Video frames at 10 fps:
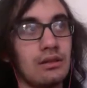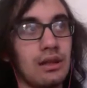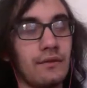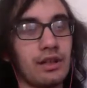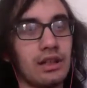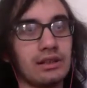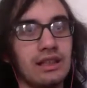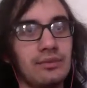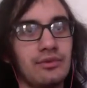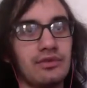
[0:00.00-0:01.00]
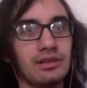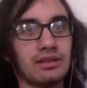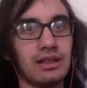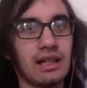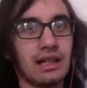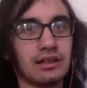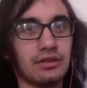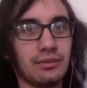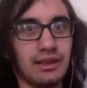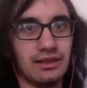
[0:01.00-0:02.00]
I forgot the name of the act, so
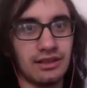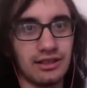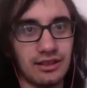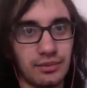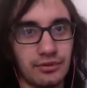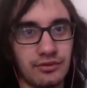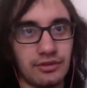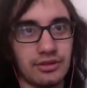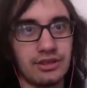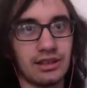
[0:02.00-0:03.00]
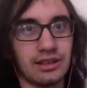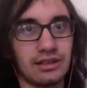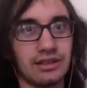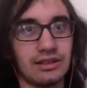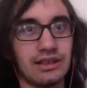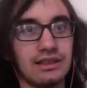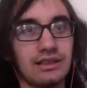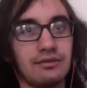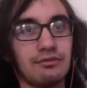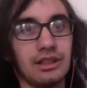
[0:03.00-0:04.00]
let me look it up for a second, because I
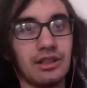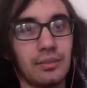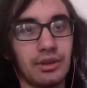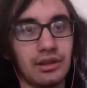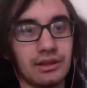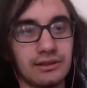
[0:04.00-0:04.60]
did read up on